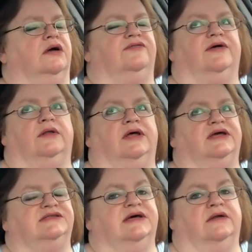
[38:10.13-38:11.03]
I felt
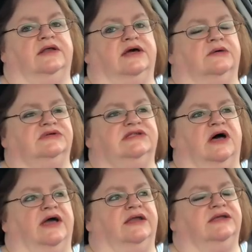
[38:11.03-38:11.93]
like it sounded like I was
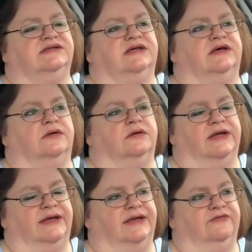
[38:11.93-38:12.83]
lying, and he's like,
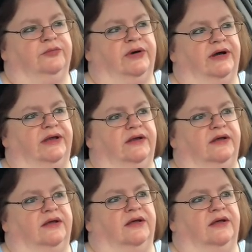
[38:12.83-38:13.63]
okay, never mind.